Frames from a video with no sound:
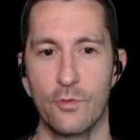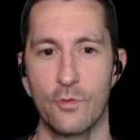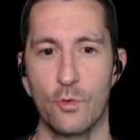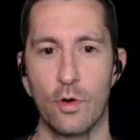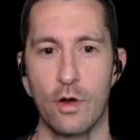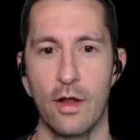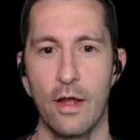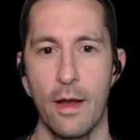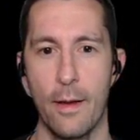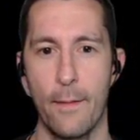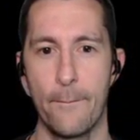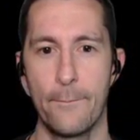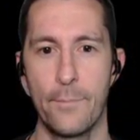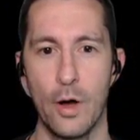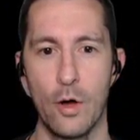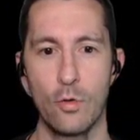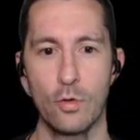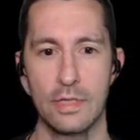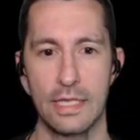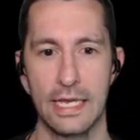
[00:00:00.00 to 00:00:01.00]
for
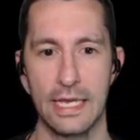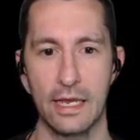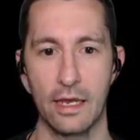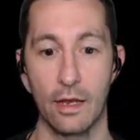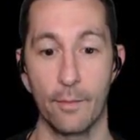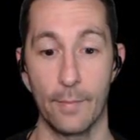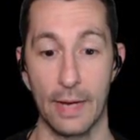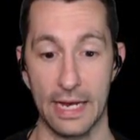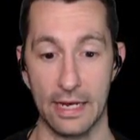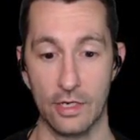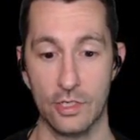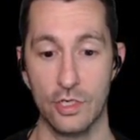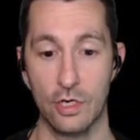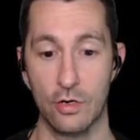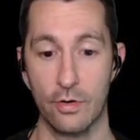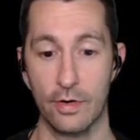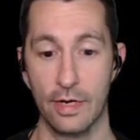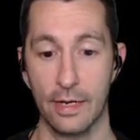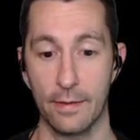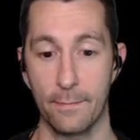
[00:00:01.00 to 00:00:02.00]
Bowling by
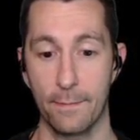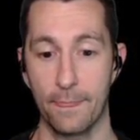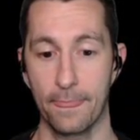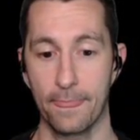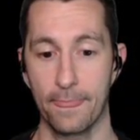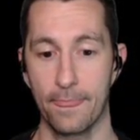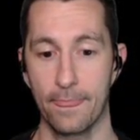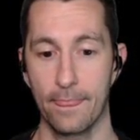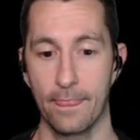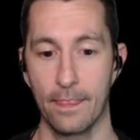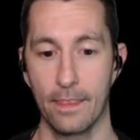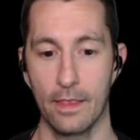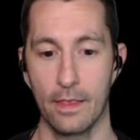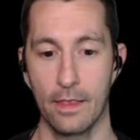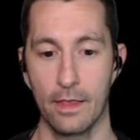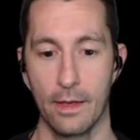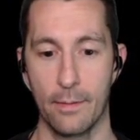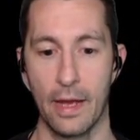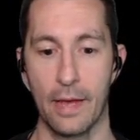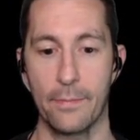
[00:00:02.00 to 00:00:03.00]
Atari,
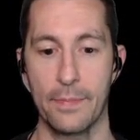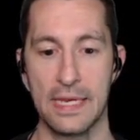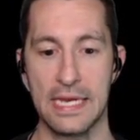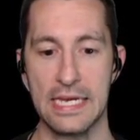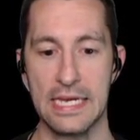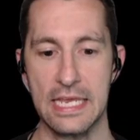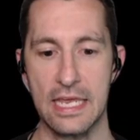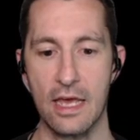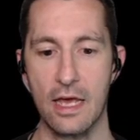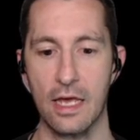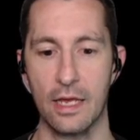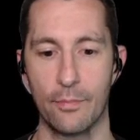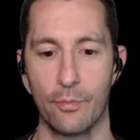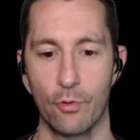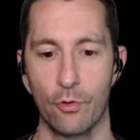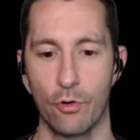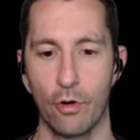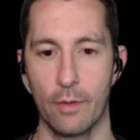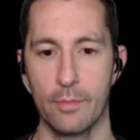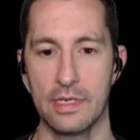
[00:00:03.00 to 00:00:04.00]
by PDI,
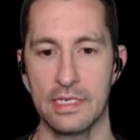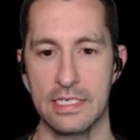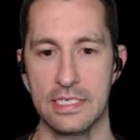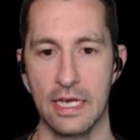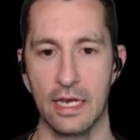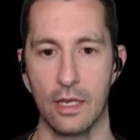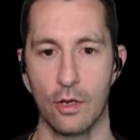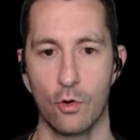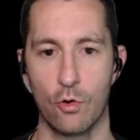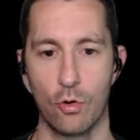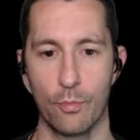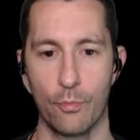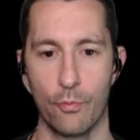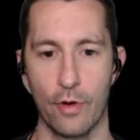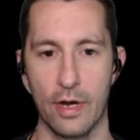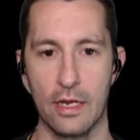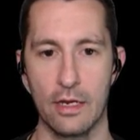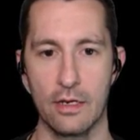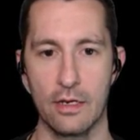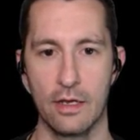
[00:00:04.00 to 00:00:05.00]
Program Design
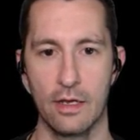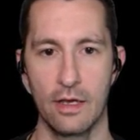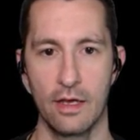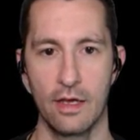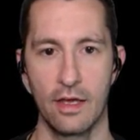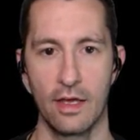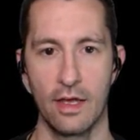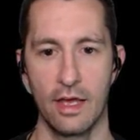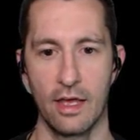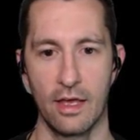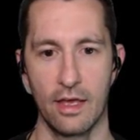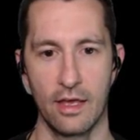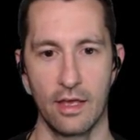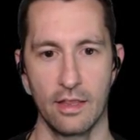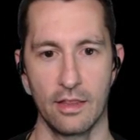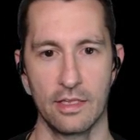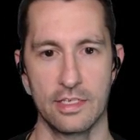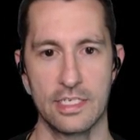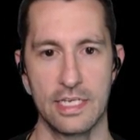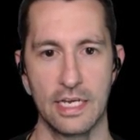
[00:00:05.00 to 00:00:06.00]
Incorporated.
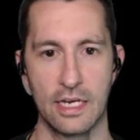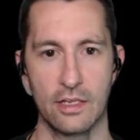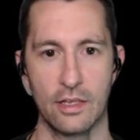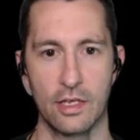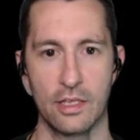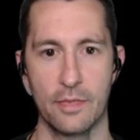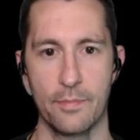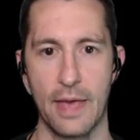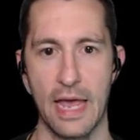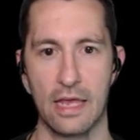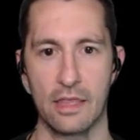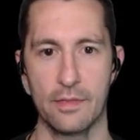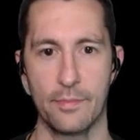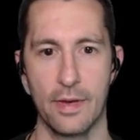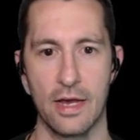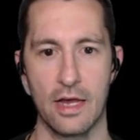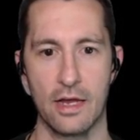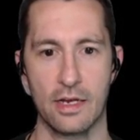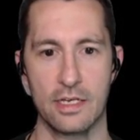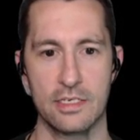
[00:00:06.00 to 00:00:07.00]
Let's take a look at the back of the
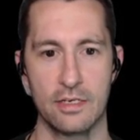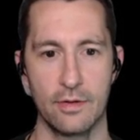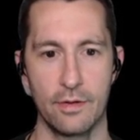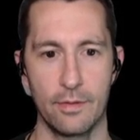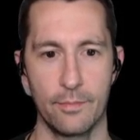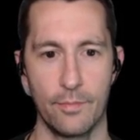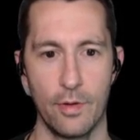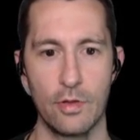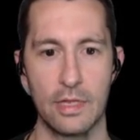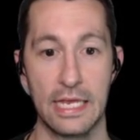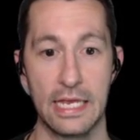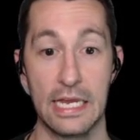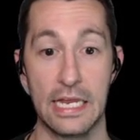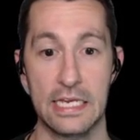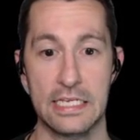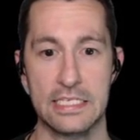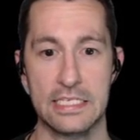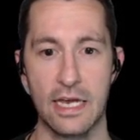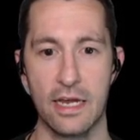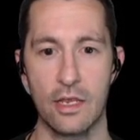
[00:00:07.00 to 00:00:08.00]
box. Bowling, an
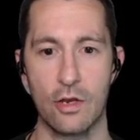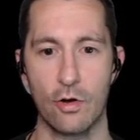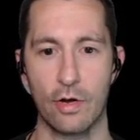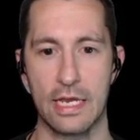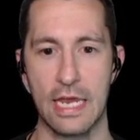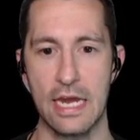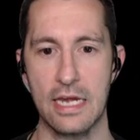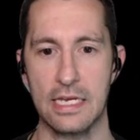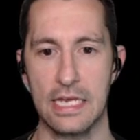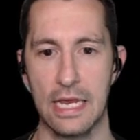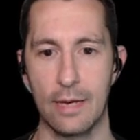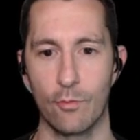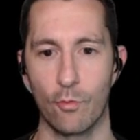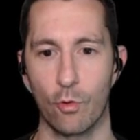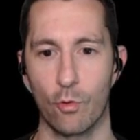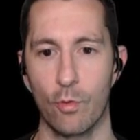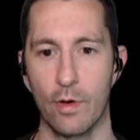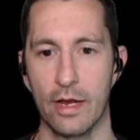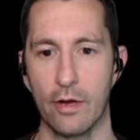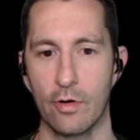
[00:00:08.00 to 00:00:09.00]
exciting arcade game
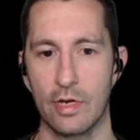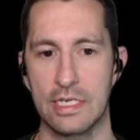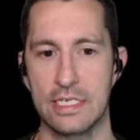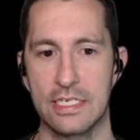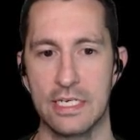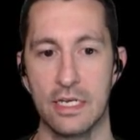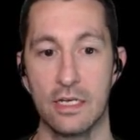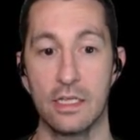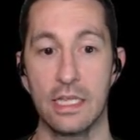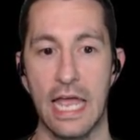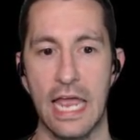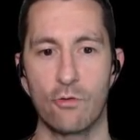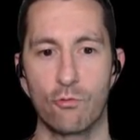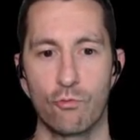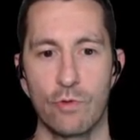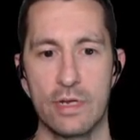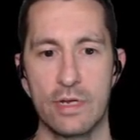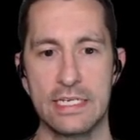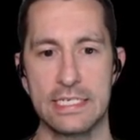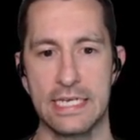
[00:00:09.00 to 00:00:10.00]
requiring skill
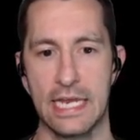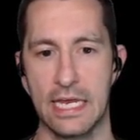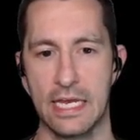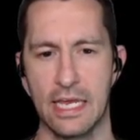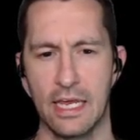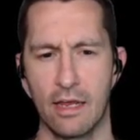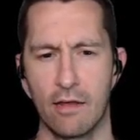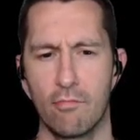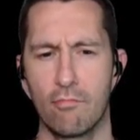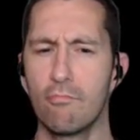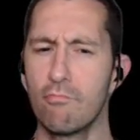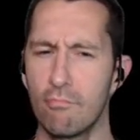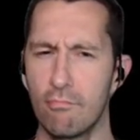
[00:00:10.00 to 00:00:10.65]
and risk-taking.